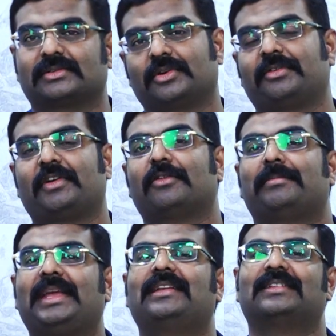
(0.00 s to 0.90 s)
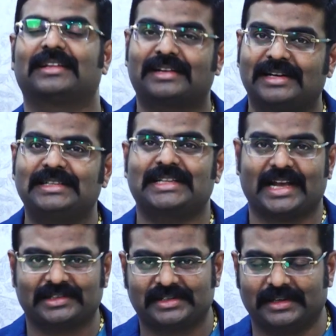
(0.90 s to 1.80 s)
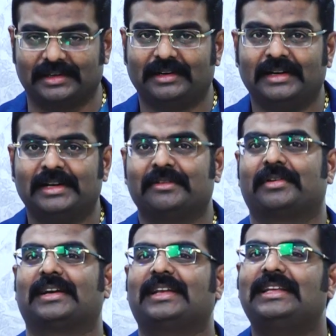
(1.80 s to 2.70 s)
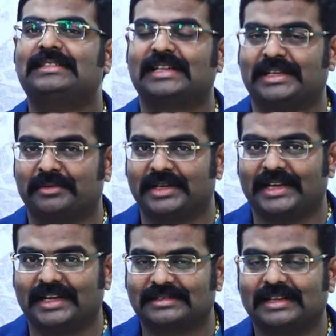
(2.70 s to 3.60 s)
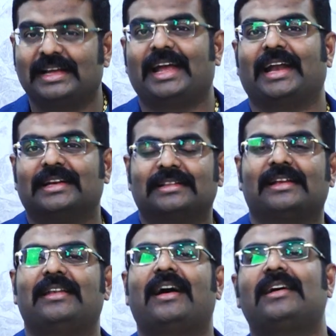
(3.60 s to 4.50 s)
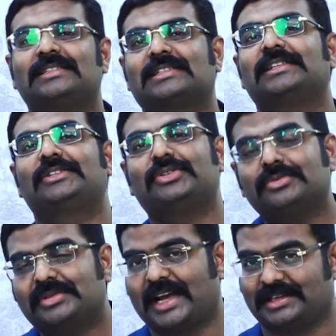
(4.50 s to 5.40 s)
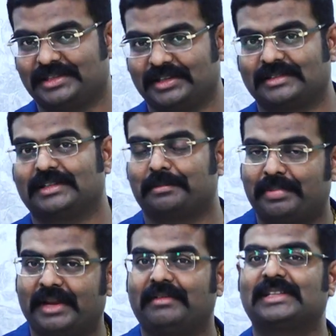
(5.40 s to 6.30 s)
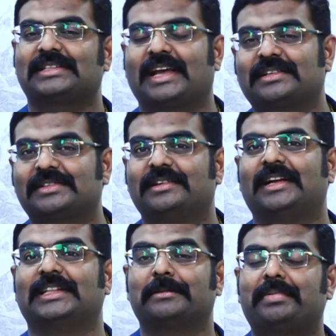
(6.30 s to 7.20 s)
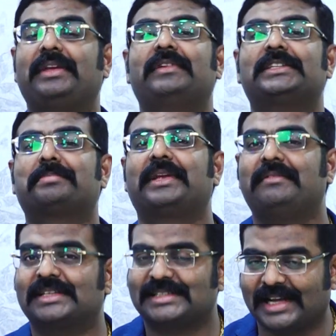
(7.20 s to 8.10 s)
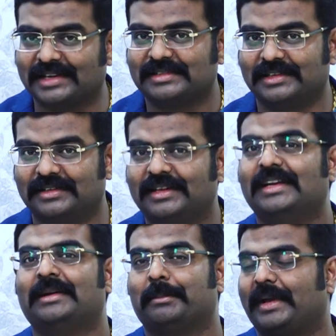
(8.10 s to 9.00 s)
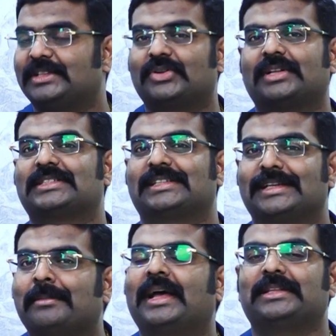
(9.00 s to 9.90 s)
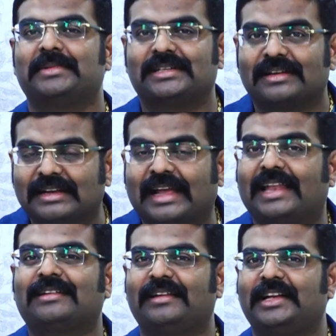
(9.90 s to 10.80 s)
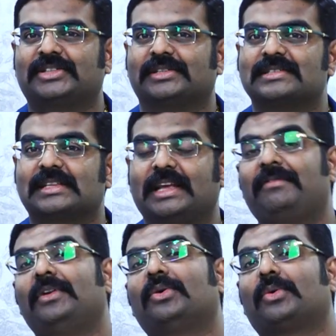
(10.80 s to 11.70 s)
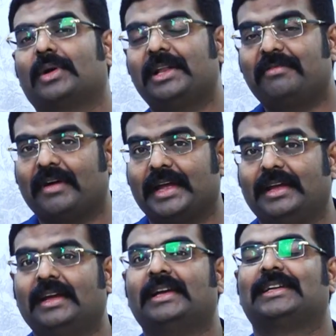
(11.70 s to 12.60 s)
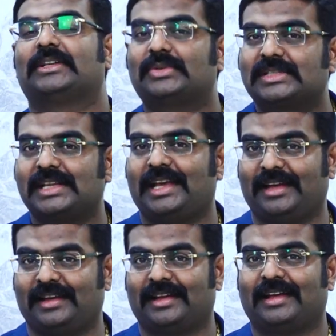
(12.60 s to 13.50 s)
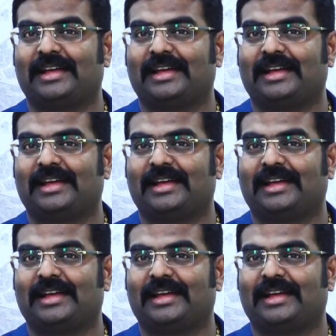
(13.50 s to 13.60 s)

So if you have been in the current tax year for at least 31 days and in the last 2 tax years, the previous tax year and the previous tax year, based on certain mathematical calculations, if you qualify to stay